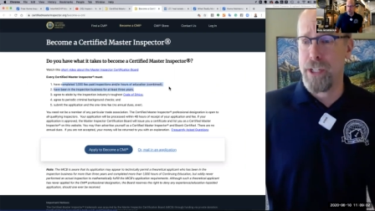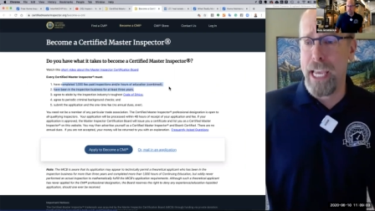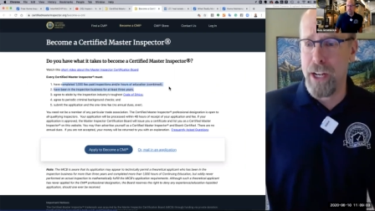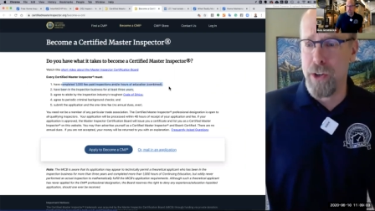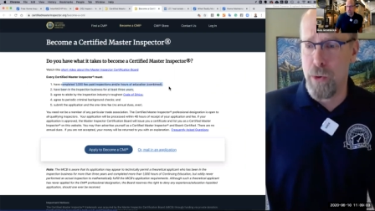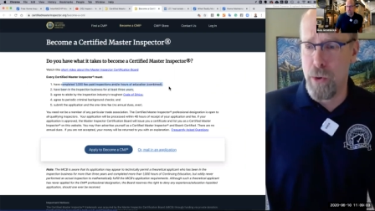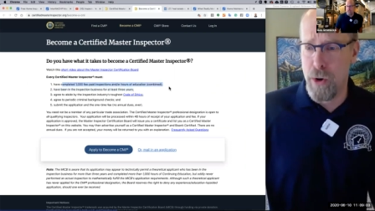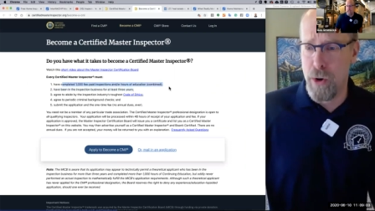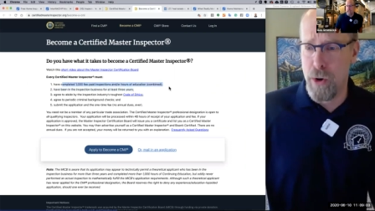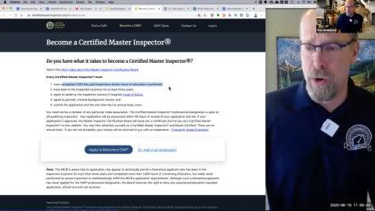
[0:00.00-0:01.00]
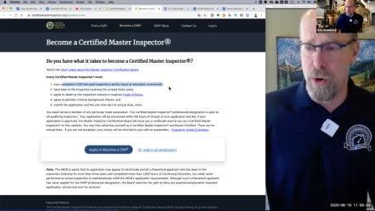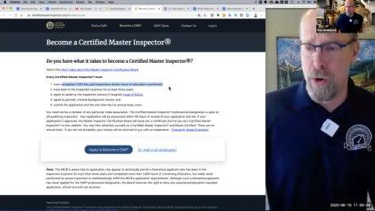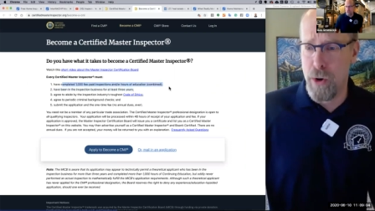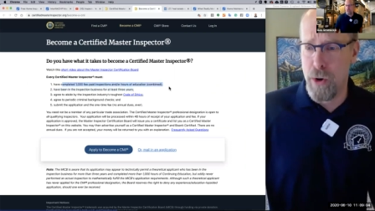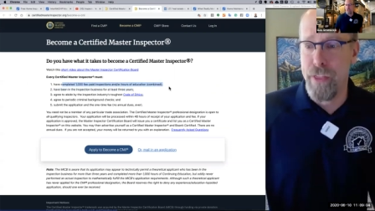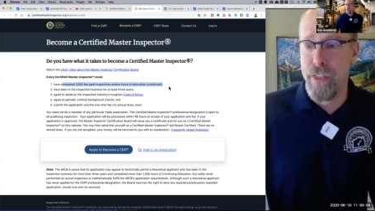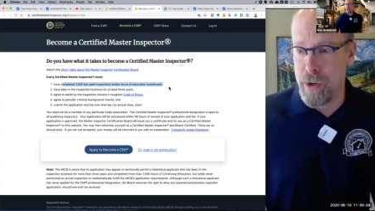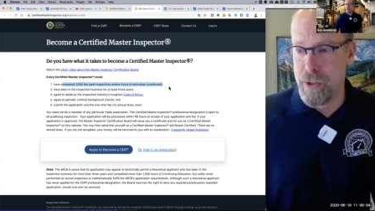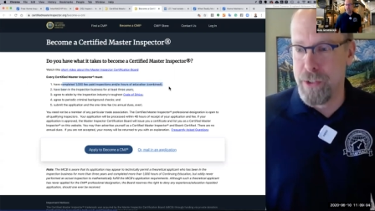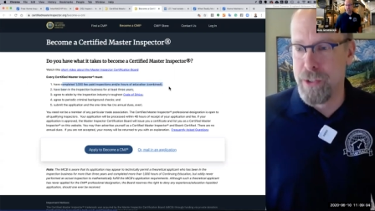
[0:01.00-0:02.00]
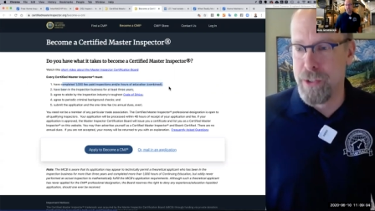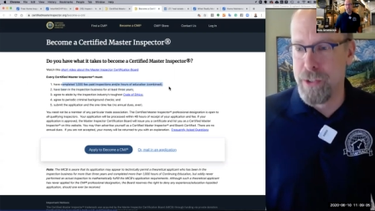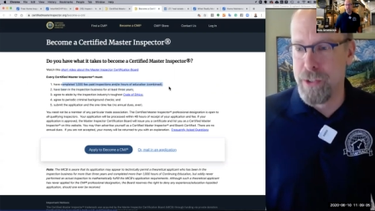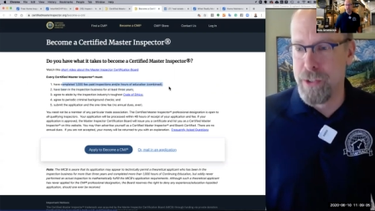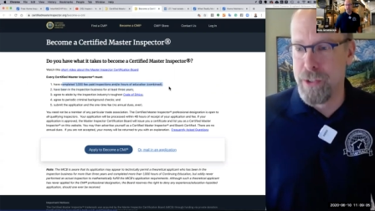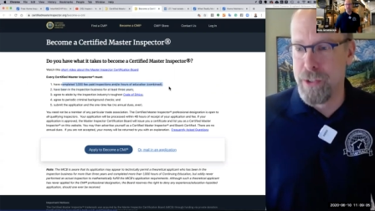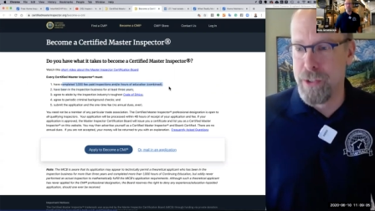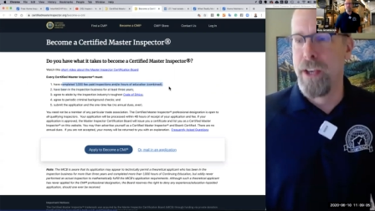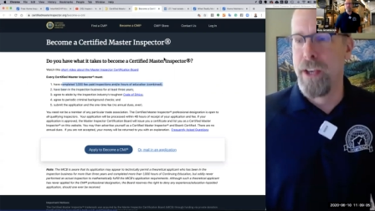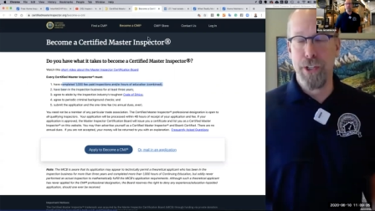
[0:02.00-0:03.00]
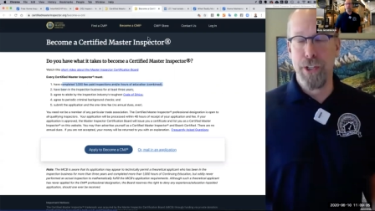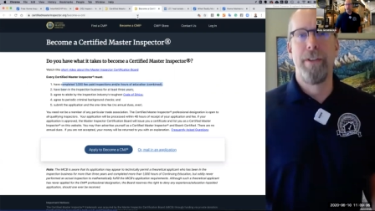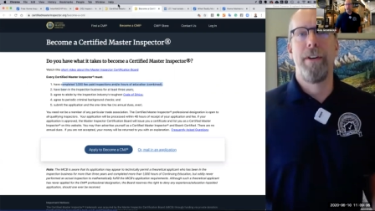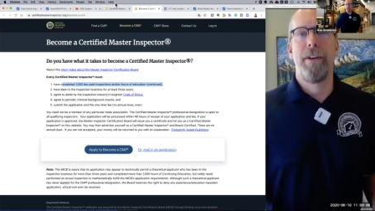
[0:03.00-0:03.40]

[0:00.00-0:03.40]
a thousand hours of education combined,